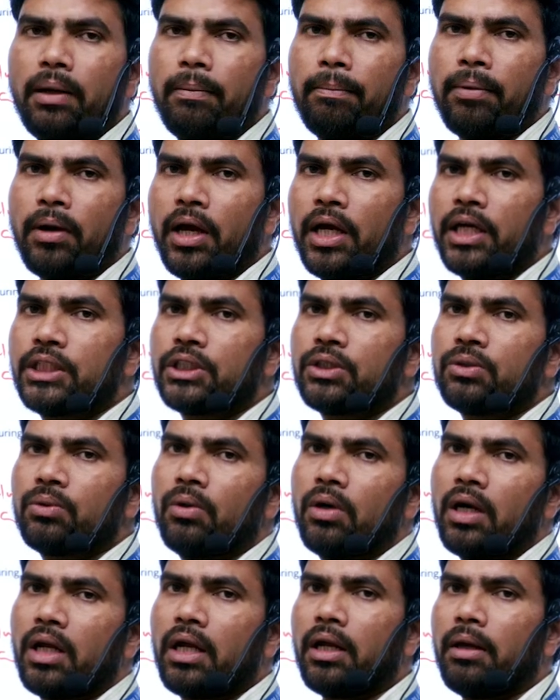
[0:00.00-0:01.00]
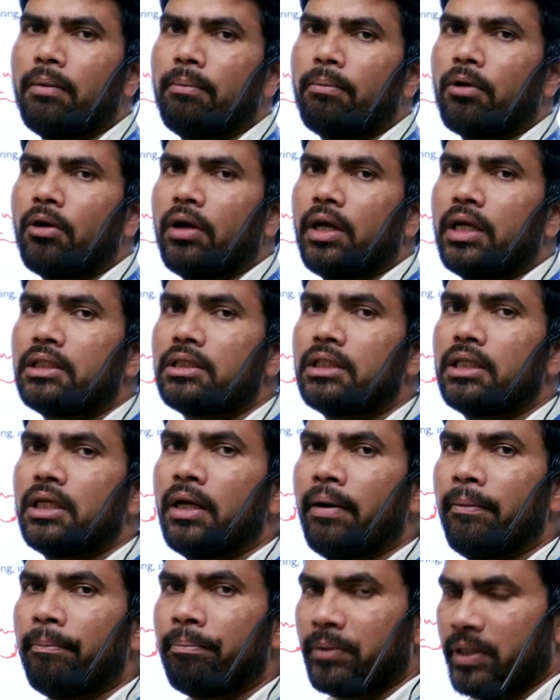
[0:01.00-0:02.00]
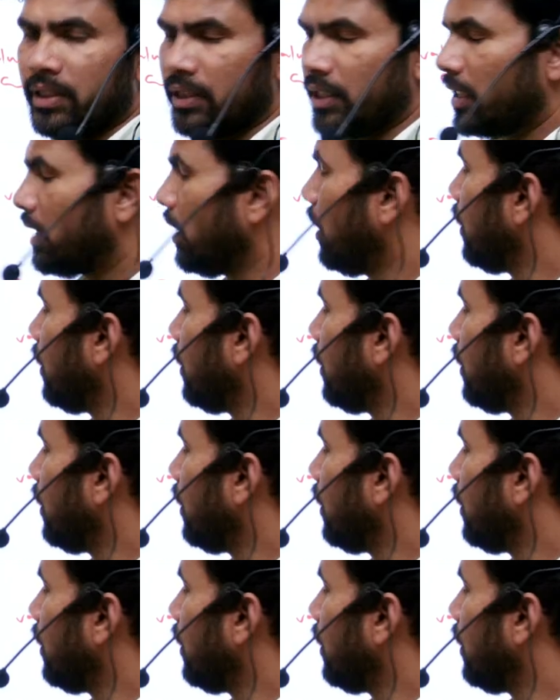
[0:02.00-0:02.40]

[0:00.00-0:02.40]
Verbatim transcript: employees who are employed here.